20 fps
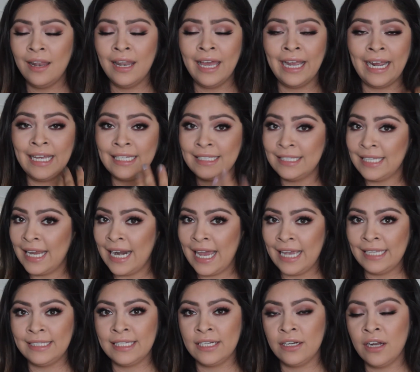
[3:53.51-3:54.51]
Like I said,
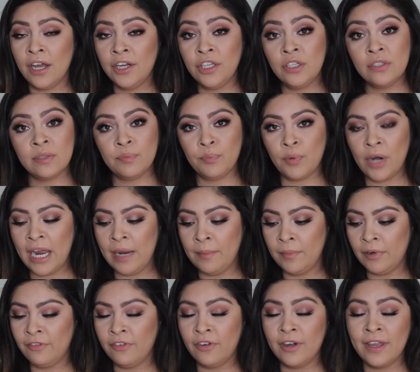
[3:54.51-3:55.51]
I did not use a
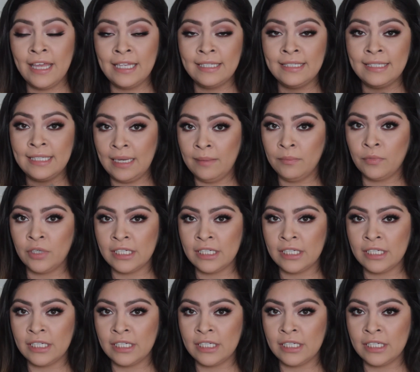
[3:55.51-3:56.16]
primer for that same